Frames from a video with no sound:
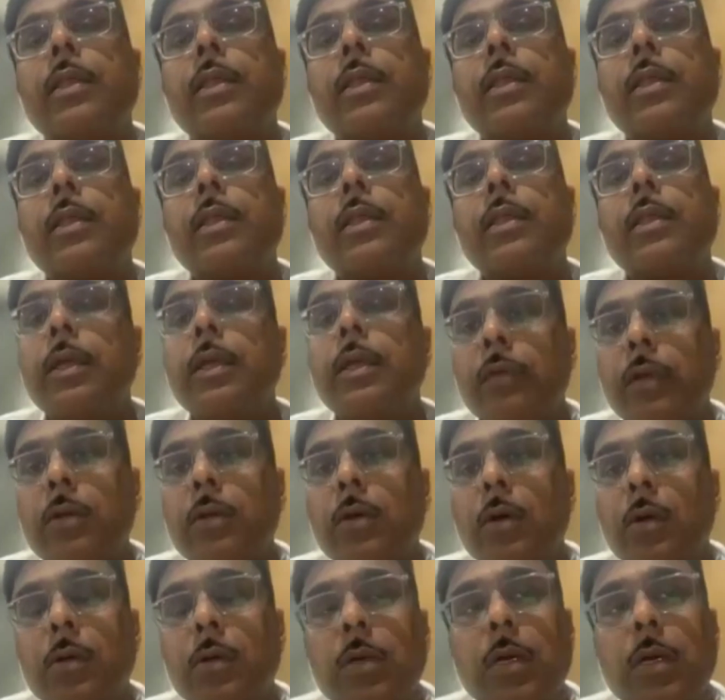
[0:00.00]
can be
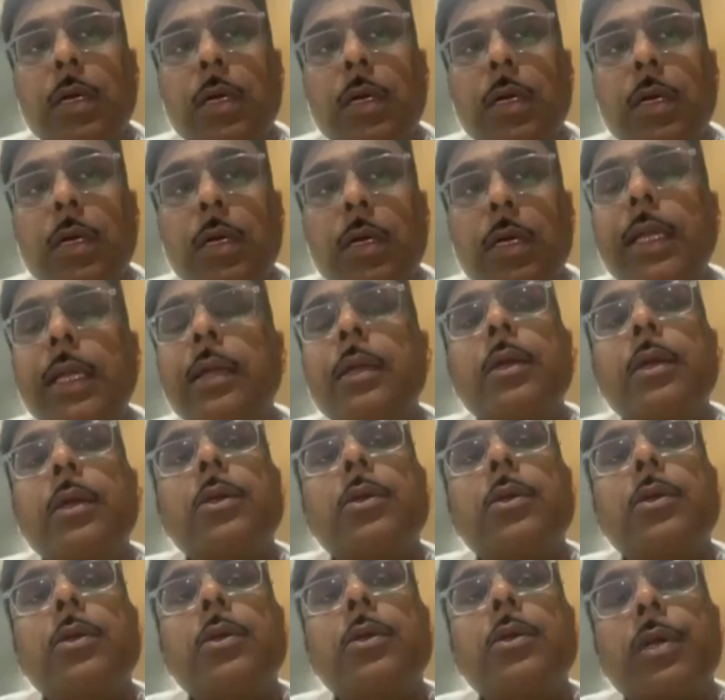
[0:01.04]
given concurrently
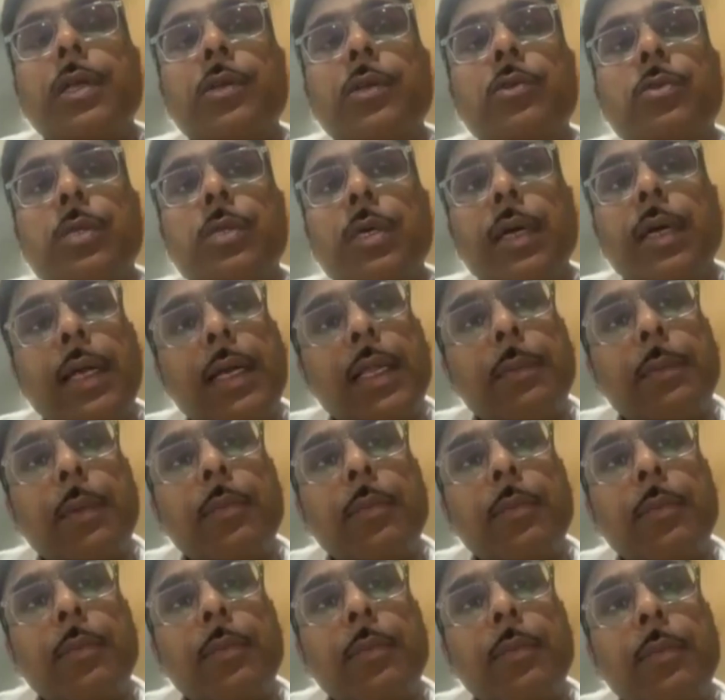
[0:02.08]
to reduce the
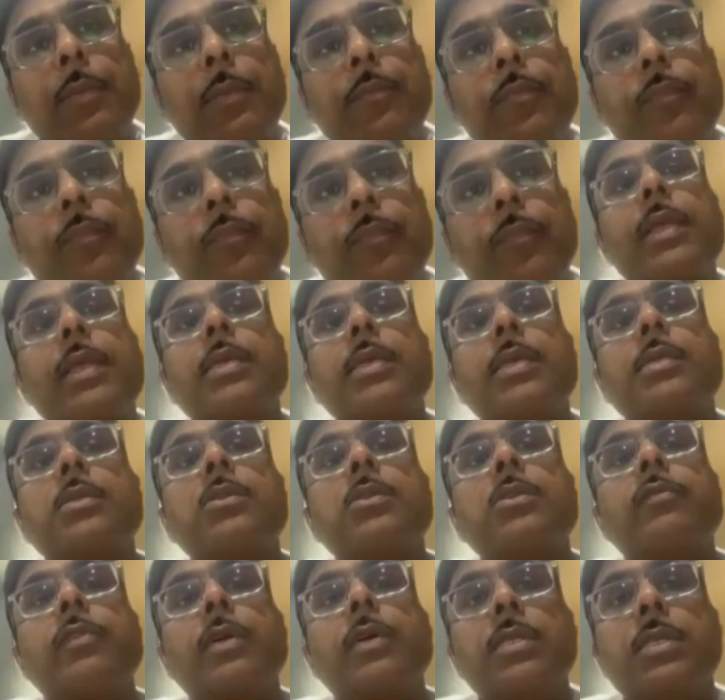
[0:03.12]
edema. In
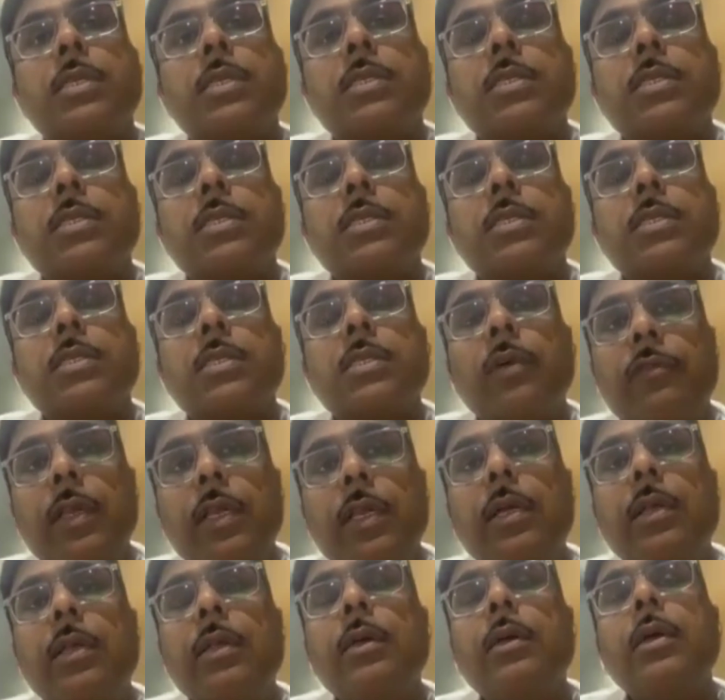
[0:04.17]
cases of congestive
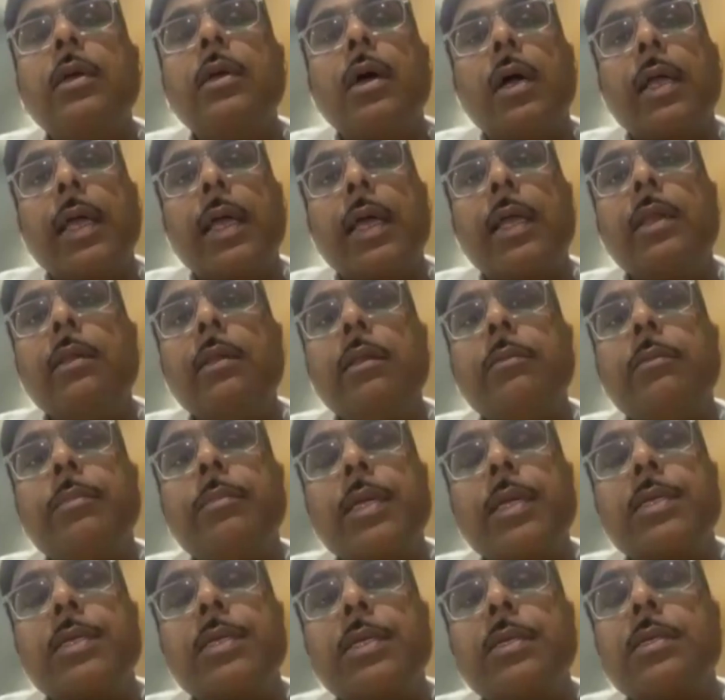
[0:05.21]
heart failure,
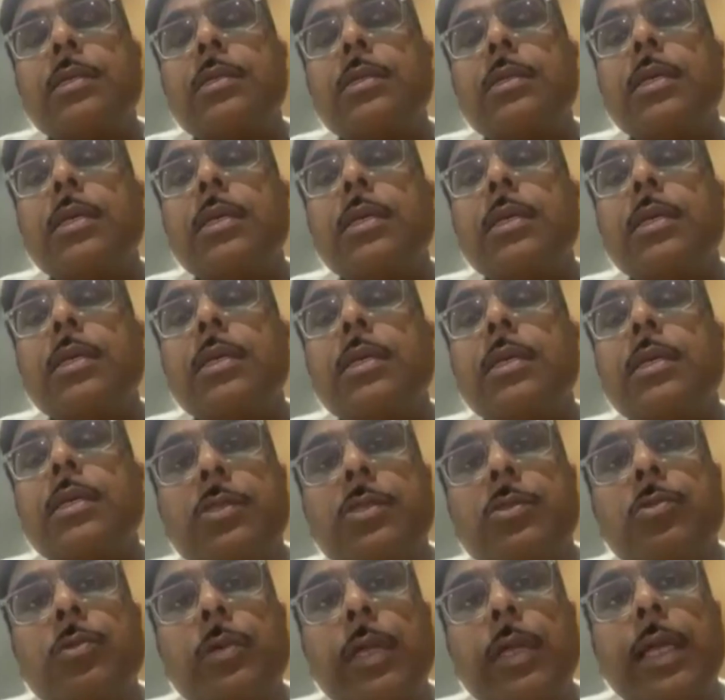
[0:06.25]
again, patient is
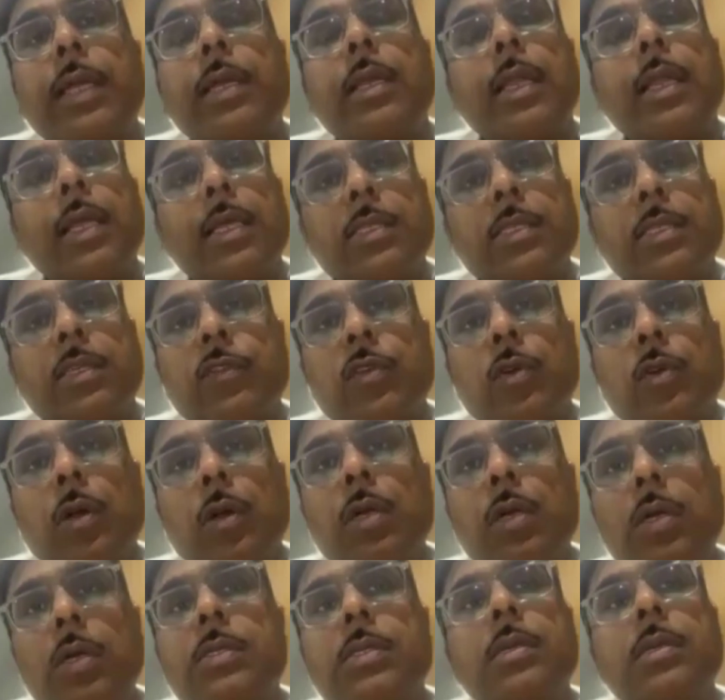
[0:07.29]
advised to take less
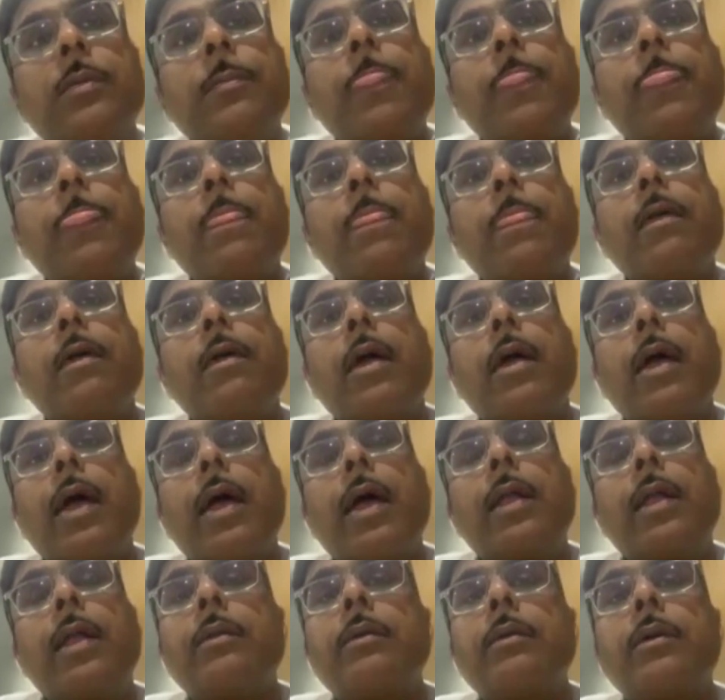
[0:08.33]
of salts
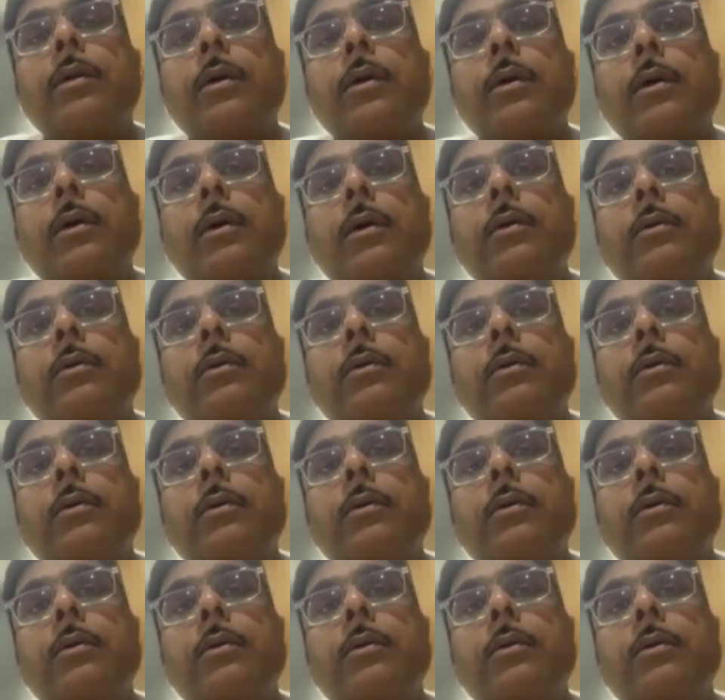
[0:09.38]
and